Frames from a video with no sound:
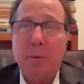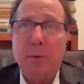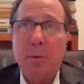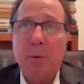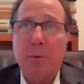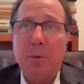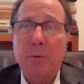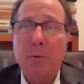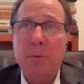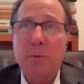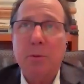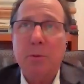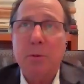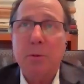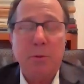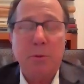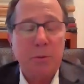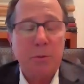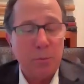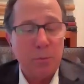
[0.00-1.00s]
those
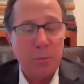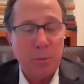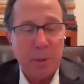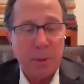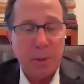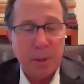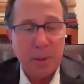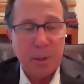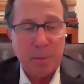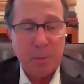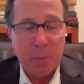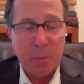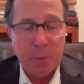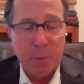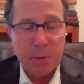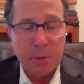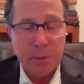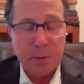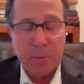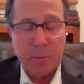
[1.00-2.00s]
two redheaded
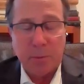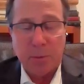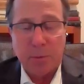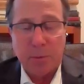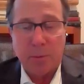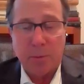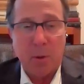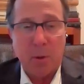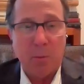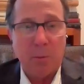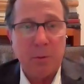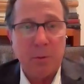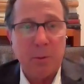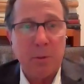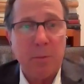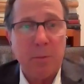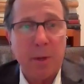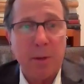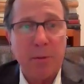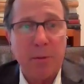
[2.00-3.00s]
boys. They were always
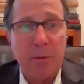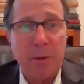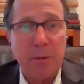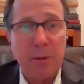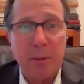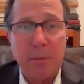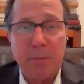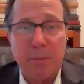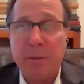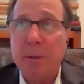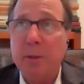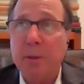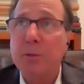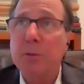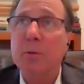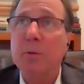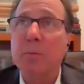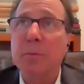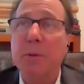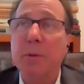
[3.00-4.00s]
in my thoughts. I mean, they
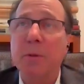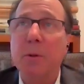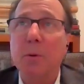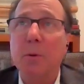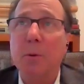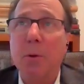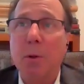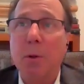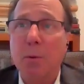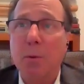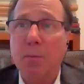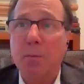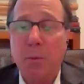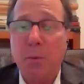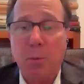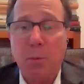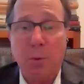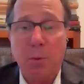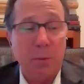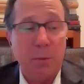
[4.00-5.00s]
should have been known all over
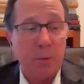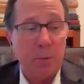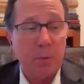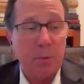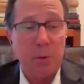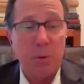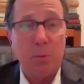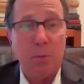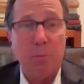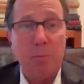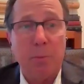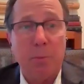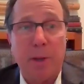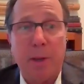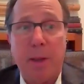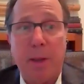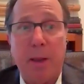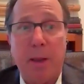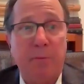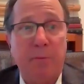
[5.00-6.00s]
the world. They were known
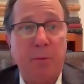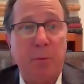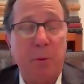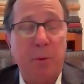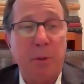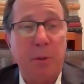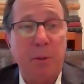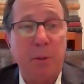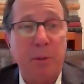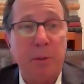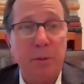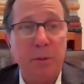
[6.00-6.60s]
by everyone in